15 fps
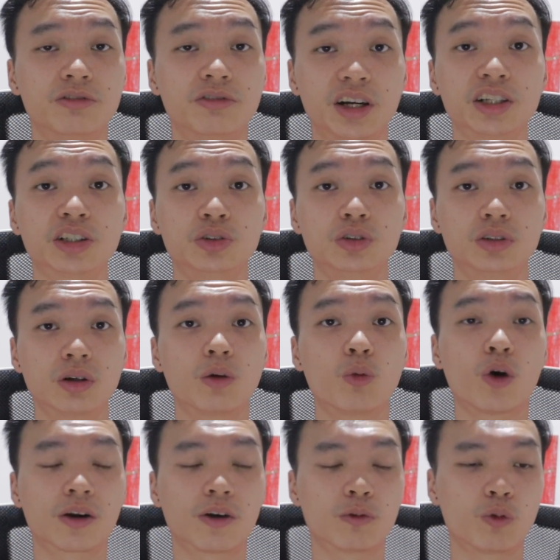very good
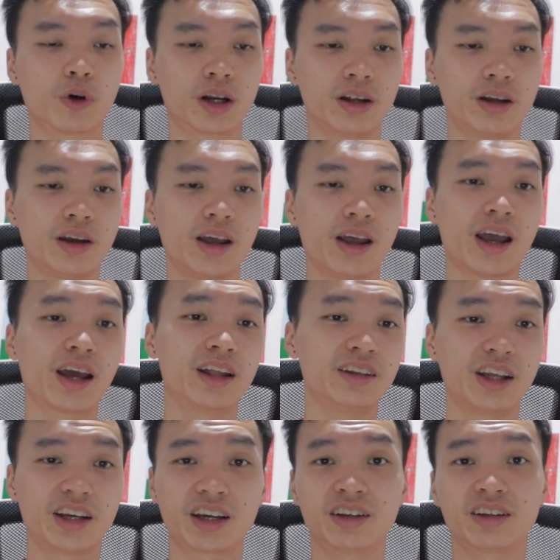one-on-one,
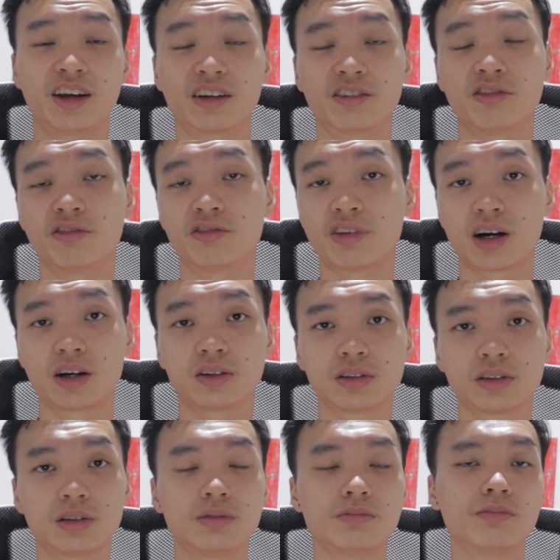and they can get
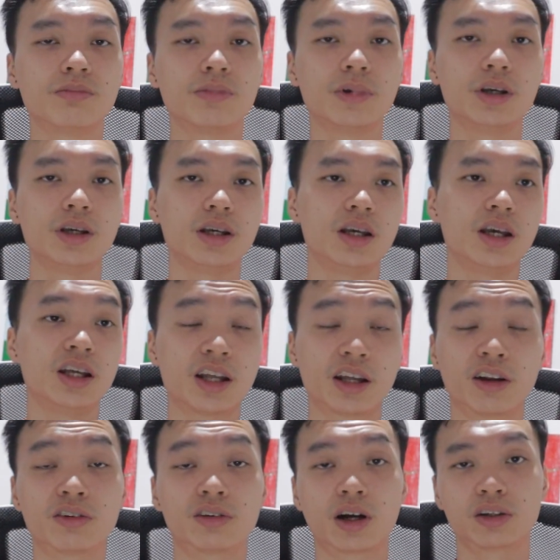fouled in
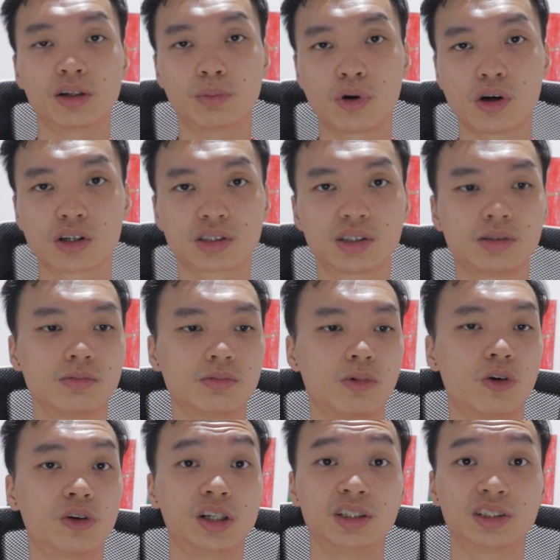and around the box
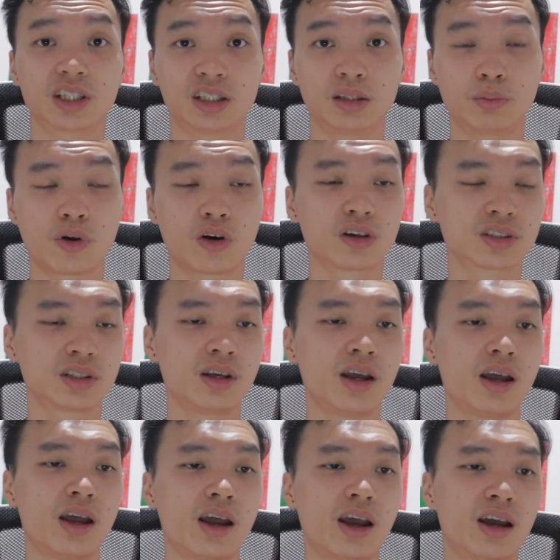or inside the box,
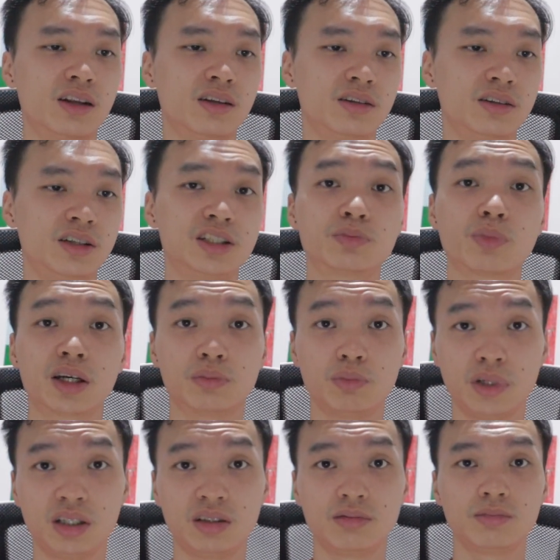and this might
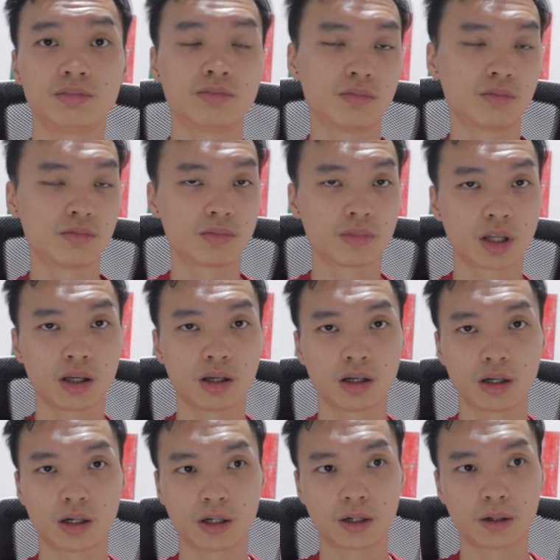mean
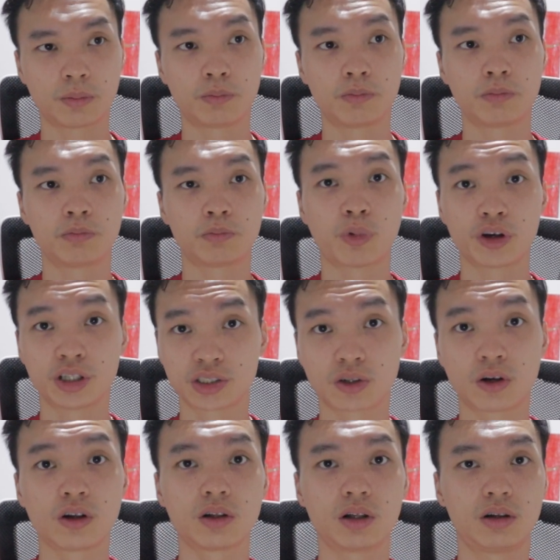points
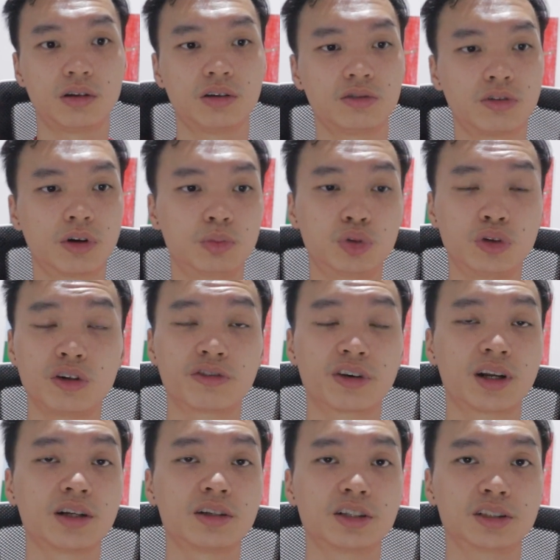haul for Bruno
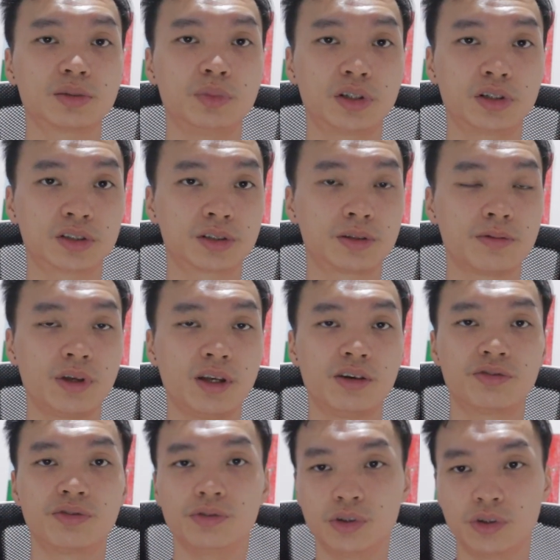Fernandes, because
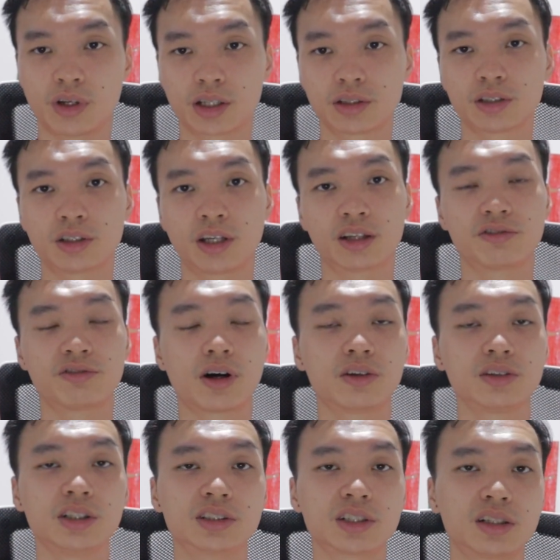if United get
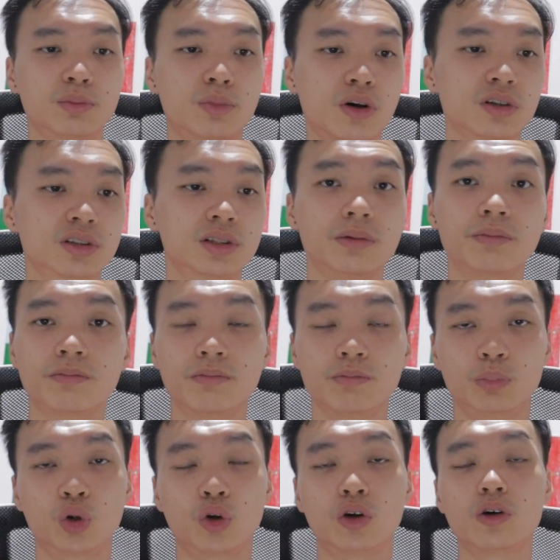fouled inside the box,
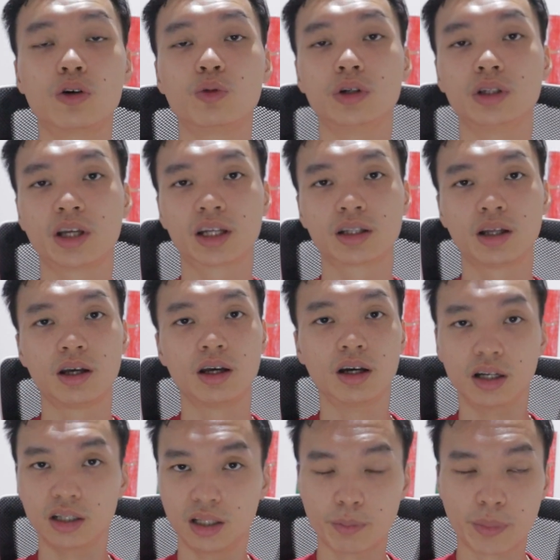Bruno will get
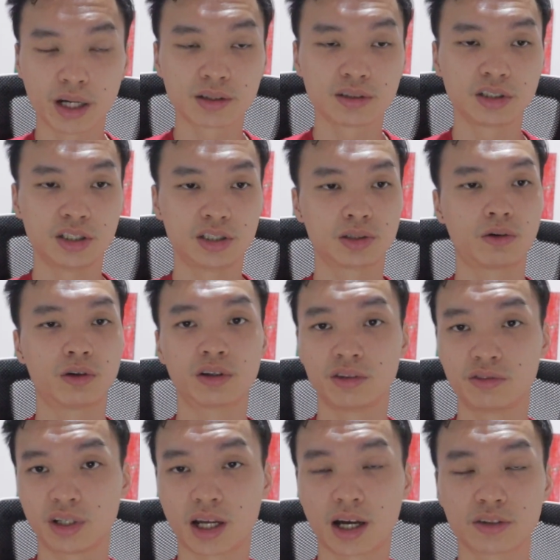the penalties, or
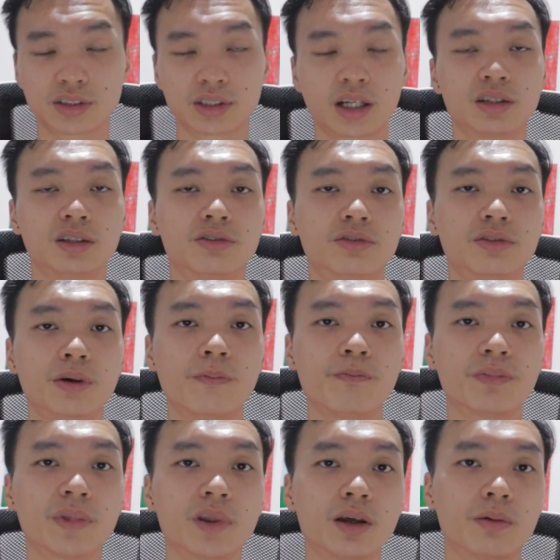even outside
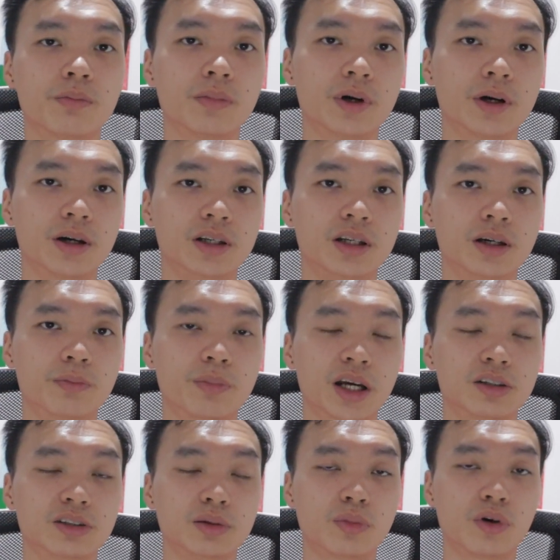the
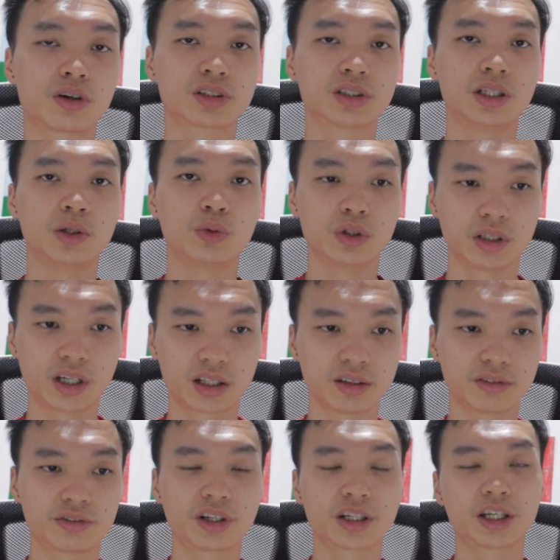penalty box, he will get
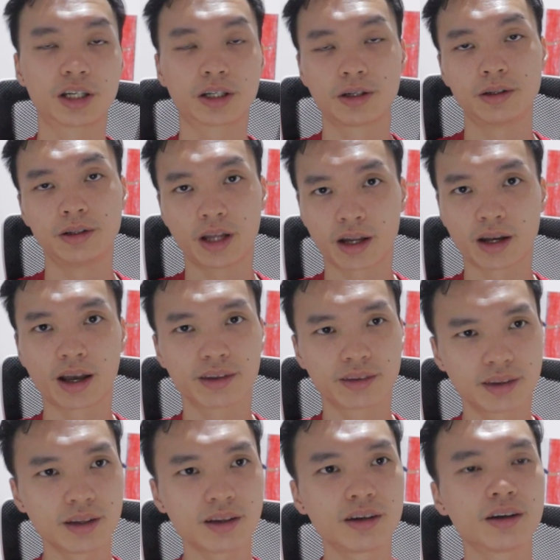a free kick. Then I
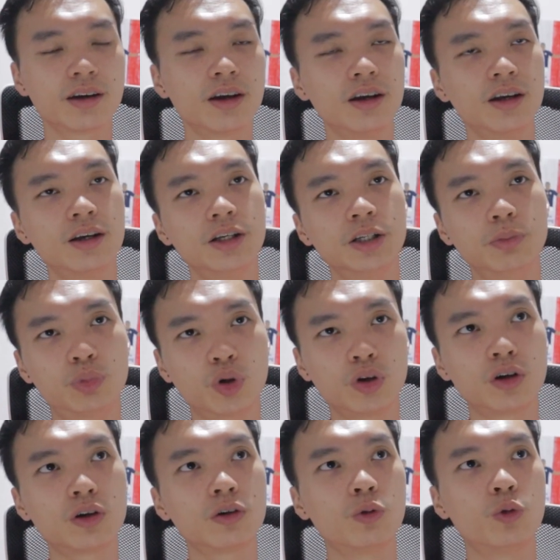think
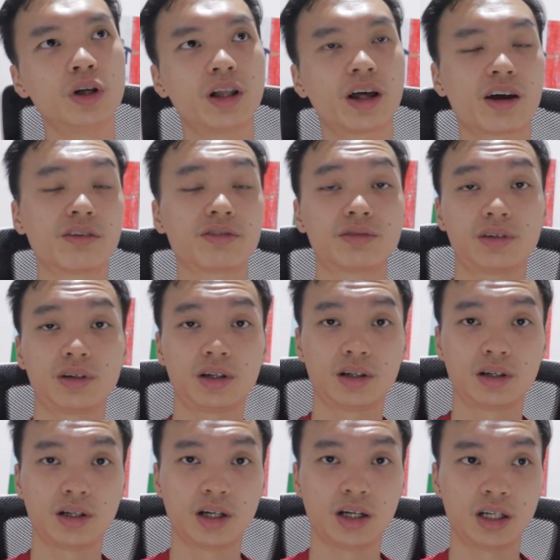Bruno will have
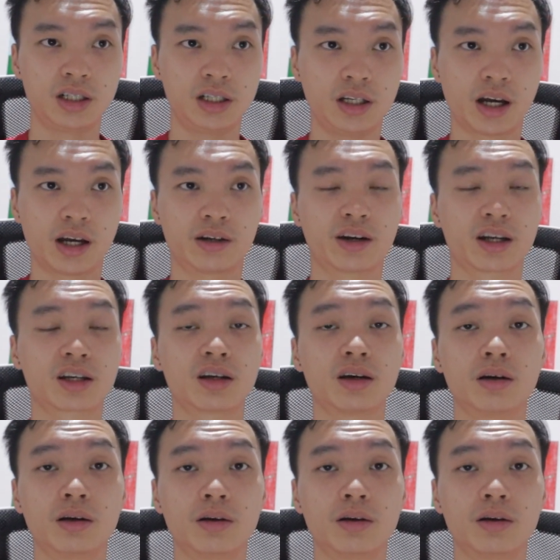a direct